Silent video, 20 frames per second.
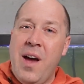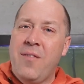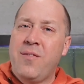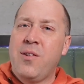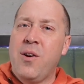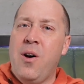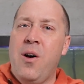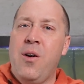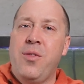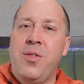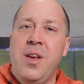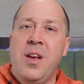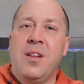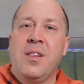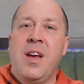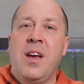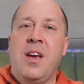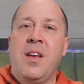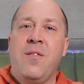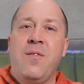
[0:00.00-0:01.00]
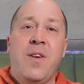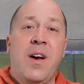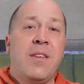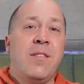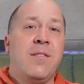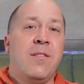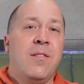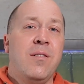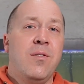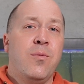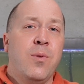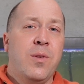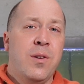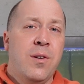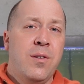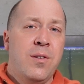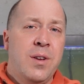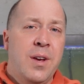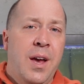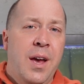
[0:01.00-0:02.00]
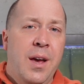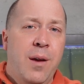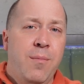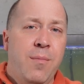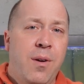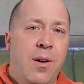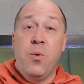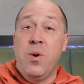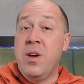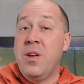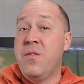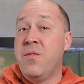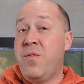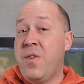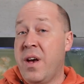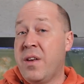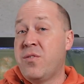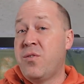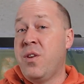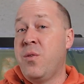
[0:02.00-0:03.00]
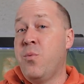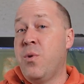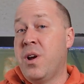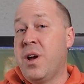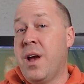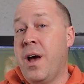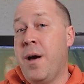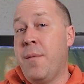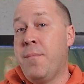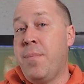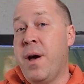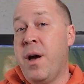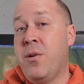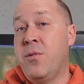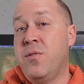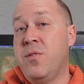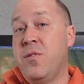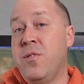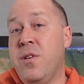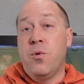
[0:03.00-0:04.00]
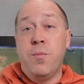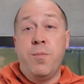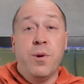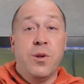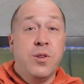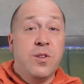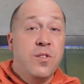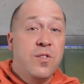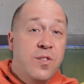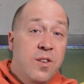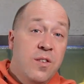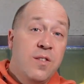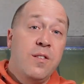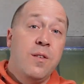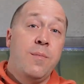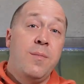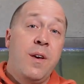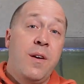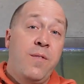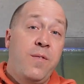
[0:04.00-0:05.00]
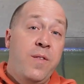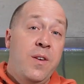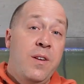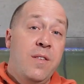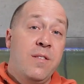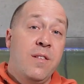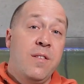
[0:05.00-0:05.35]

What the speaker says: have to all think like investors with our time. We invest in what compounds, we build a system that feeds